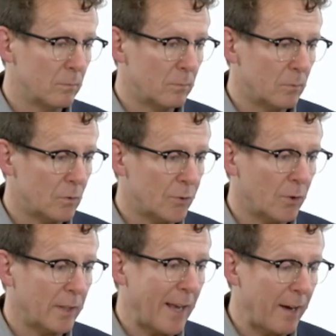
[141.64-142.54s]

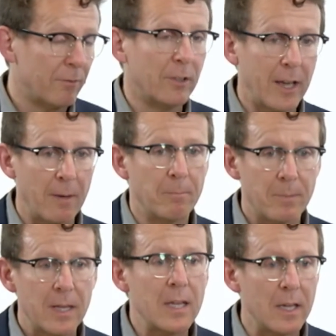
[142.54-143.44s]
certainly every
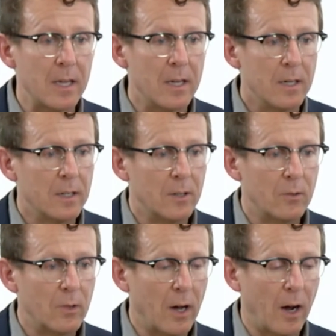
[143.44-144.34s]
MP
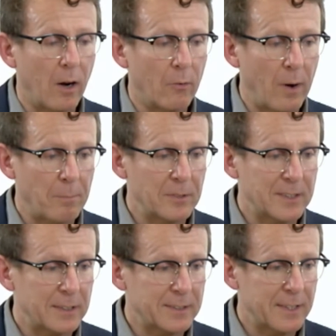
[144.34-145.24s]

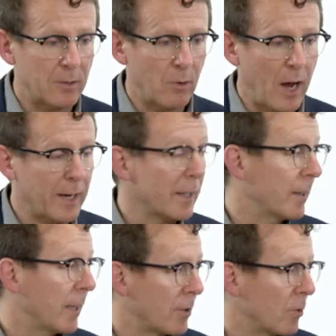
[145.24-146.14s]
represents their riding, and
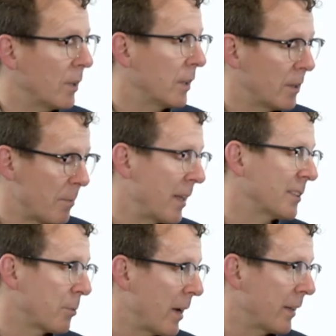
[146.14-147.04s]
they do it in the
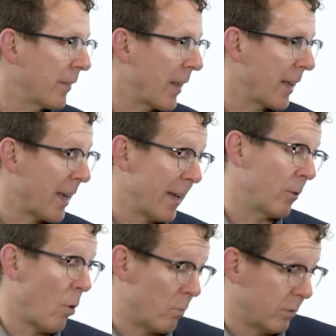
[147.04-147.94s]
best way that they can,
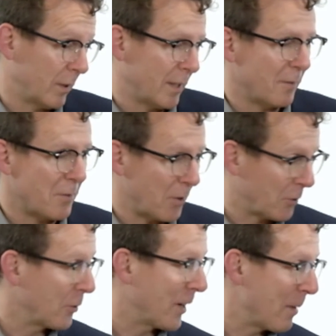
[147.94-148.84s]
hopefully, if they're
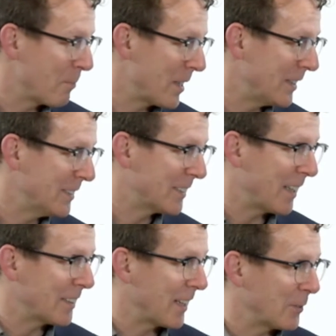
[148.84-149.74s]
good MPs,
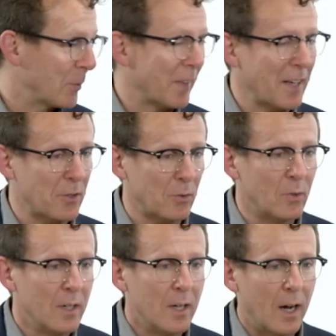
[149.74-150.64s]
that's what they do.
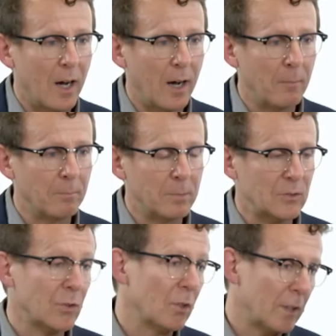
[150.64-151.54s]
But
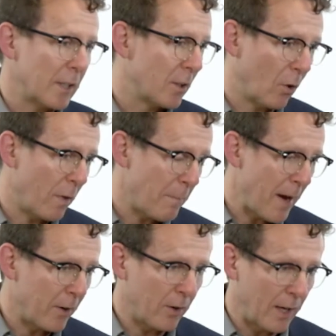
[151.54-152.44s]
certainly, you know, the
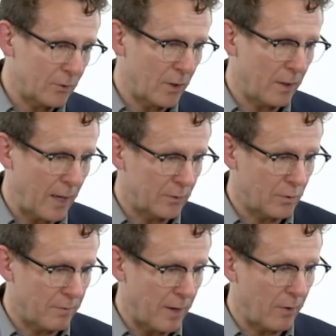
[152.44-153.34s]
mayor has a
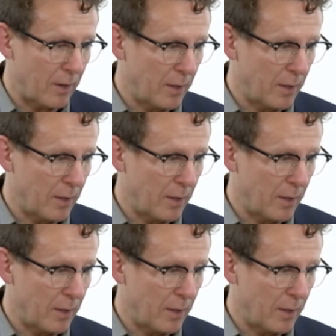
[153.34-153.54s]
very